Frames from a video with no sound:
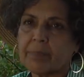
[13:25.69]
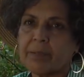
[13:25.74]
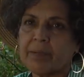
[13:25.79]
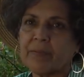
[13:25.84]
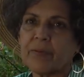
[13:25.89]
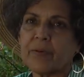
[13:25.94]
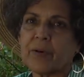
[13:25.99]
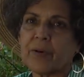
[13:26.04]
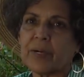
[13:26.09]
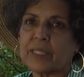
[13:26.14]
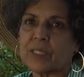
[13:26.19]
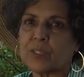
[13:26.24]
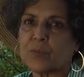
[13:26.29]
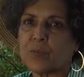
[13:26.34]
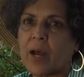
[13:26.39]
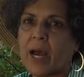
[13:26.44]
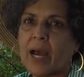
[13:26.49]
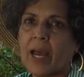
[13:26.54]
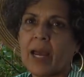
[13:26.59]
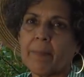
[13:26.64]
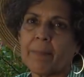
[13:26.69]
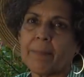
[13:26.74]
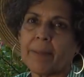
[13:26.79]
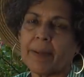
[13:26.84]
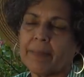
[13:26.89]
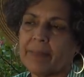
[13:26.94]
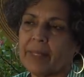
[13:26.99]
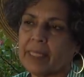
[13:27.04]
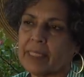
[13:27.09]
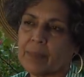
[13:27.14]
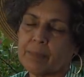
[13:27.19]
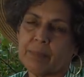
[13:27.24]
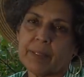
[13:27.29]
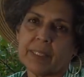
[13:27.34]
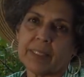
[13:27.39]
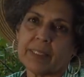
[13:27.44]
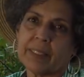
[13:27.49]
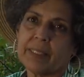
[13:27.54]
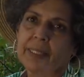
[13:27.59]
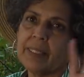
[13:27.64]
before it's ripe and it's
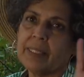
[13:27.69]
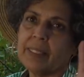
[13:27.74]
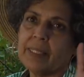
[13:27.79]
been,